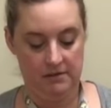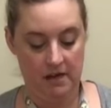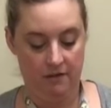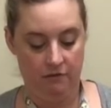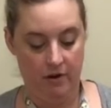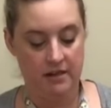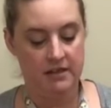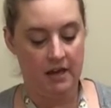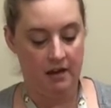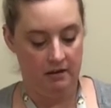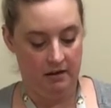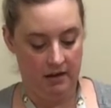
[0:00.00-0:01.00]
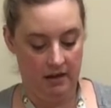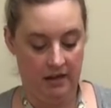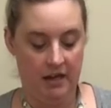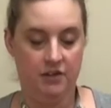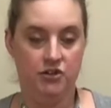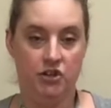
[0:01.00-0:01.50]
safe way to
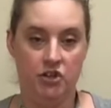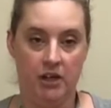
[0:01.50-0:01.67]
engage your